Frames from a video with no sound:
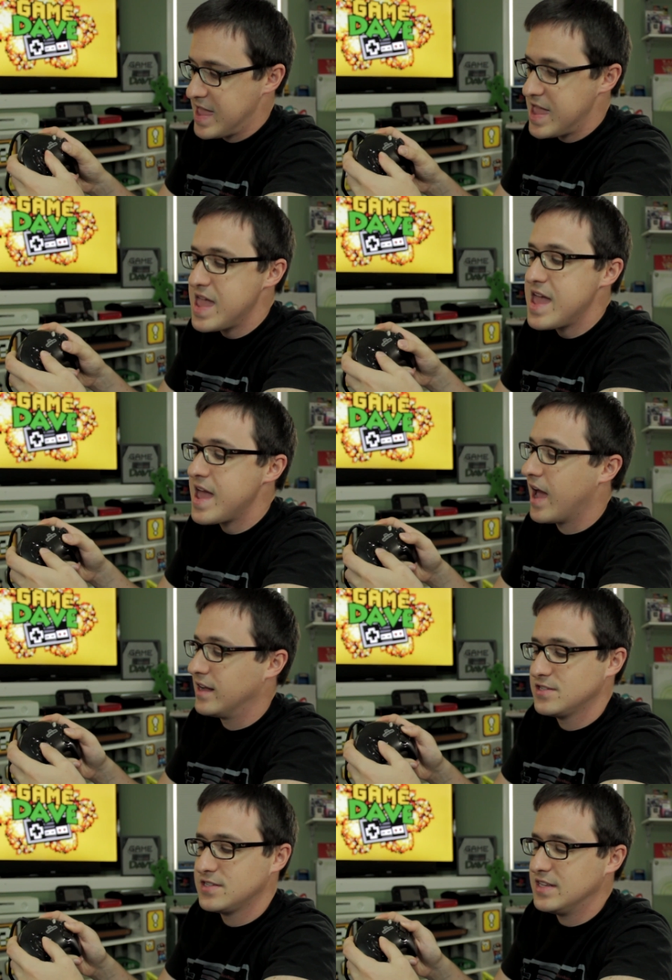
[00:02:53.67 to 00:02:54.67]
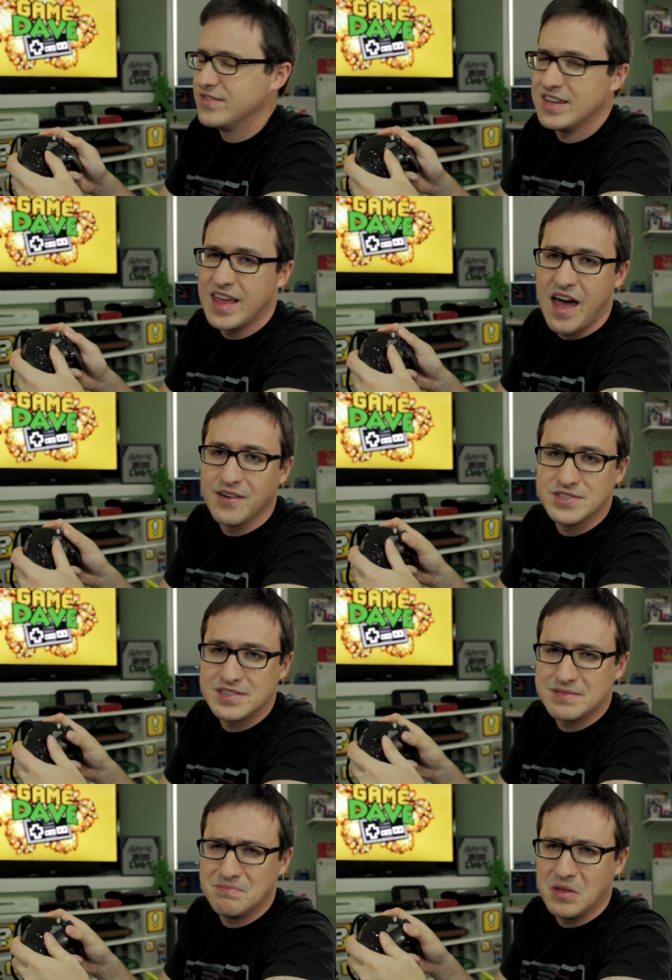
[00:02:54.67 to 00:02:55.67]
yeah, just even now,
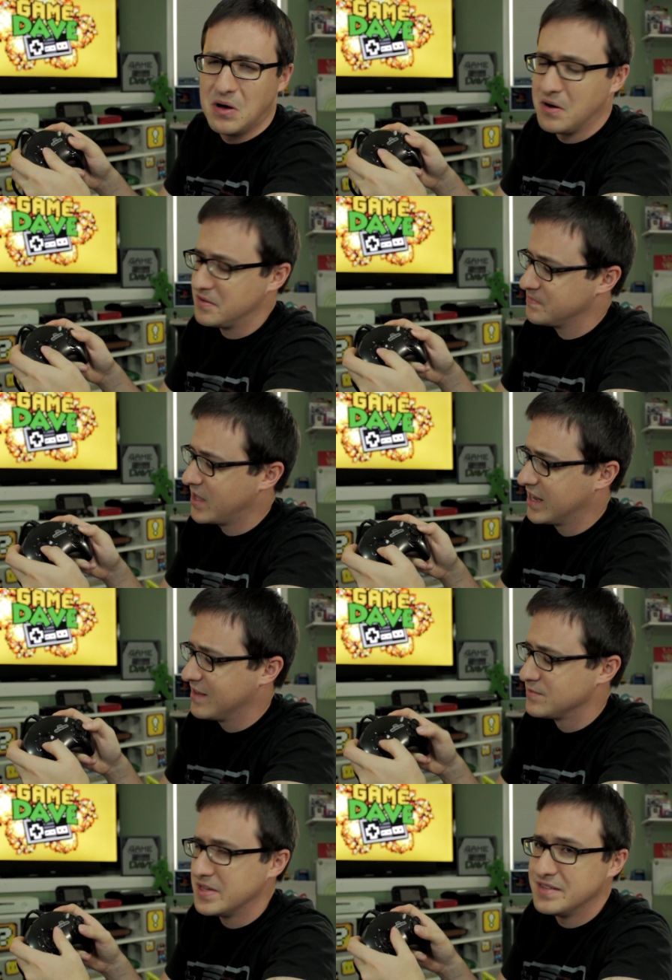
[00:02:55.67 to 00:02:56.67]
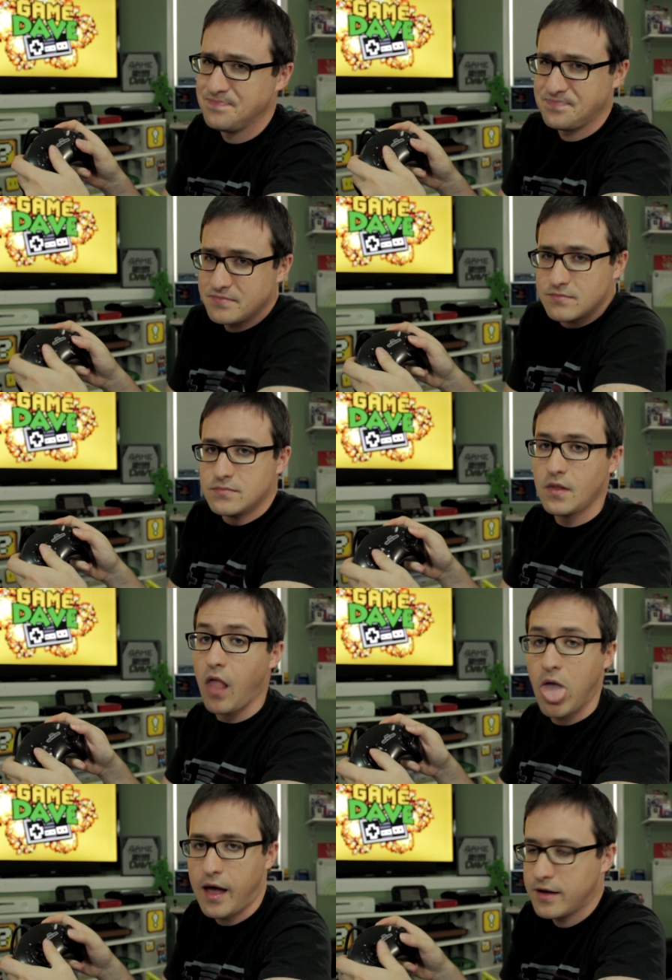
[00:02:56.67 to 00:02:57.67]
kind of gives me
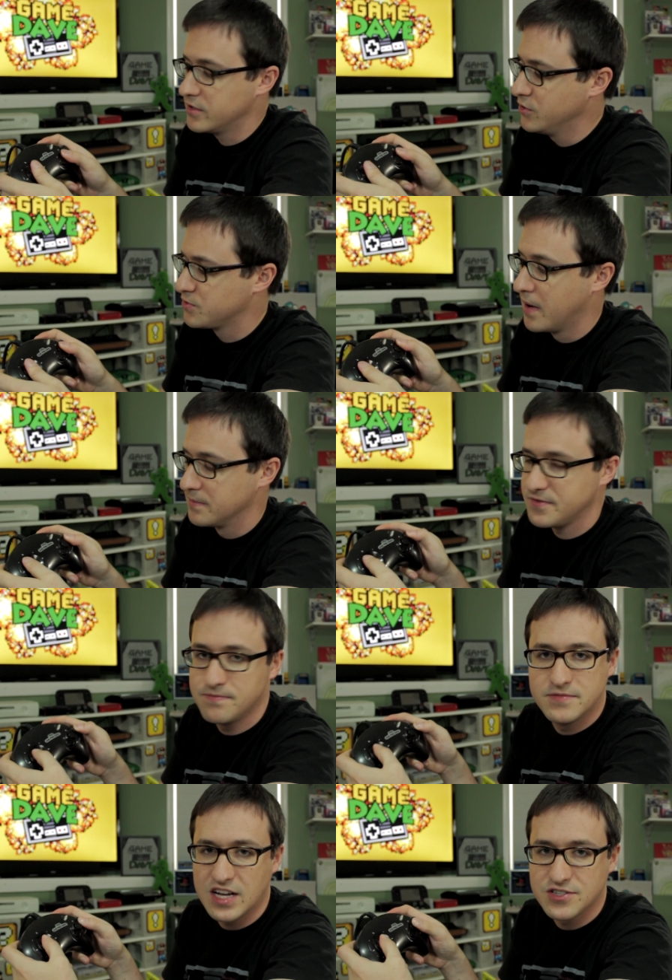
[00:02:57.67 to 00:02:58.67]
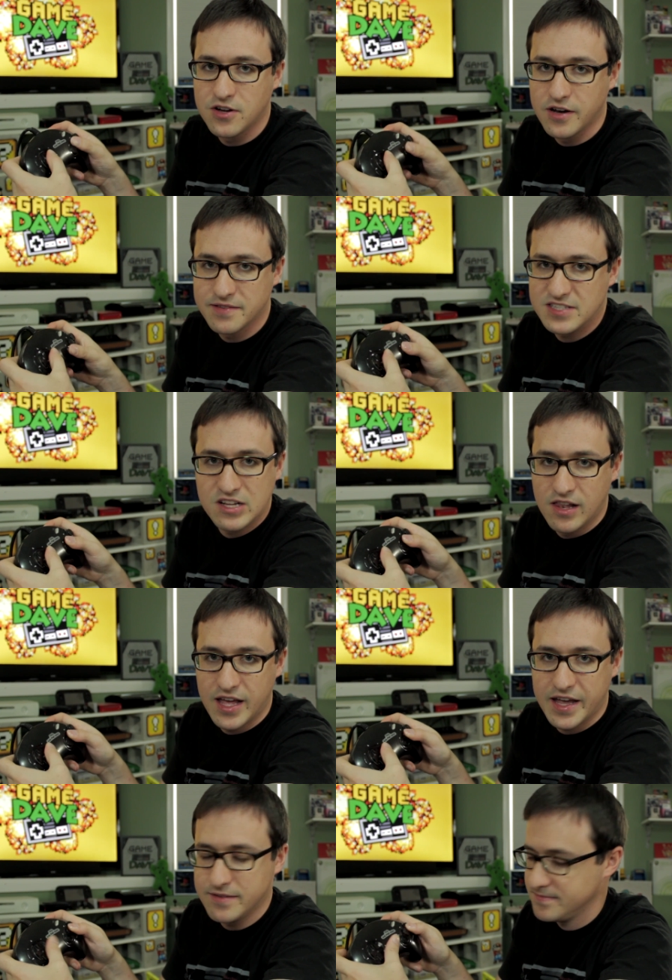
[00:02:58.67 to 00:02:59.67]
goosebumps touching on it. Just don't
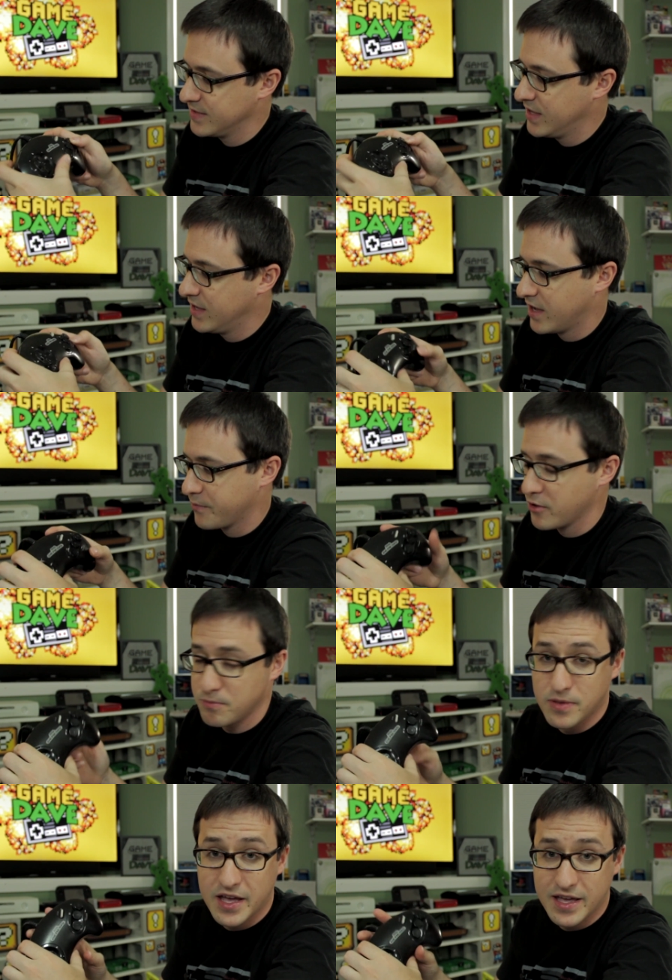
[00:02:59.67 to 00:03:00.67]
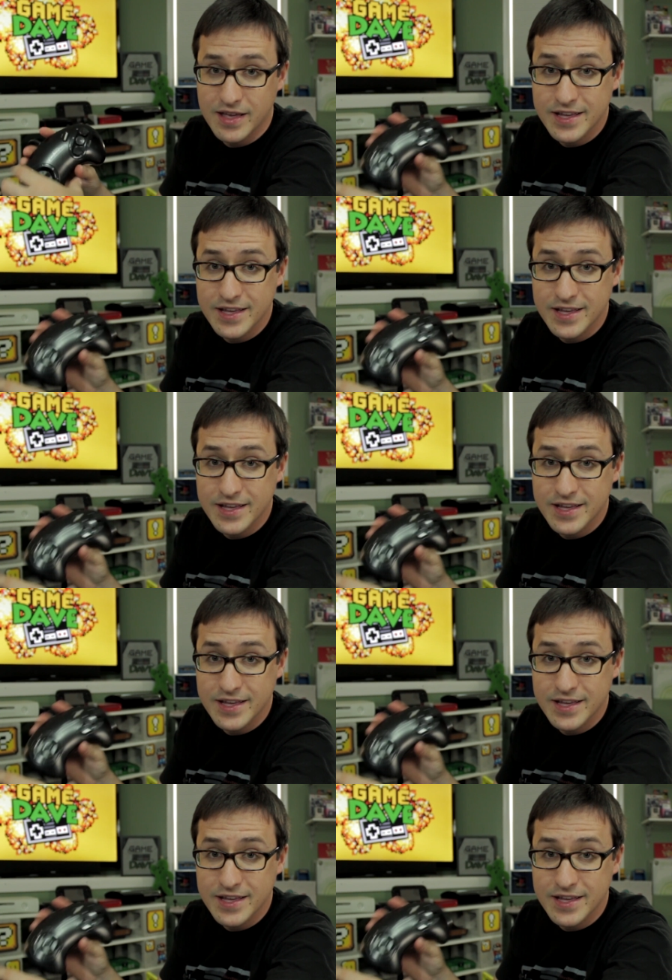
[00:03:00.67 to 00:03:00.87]
like it. I'd rather play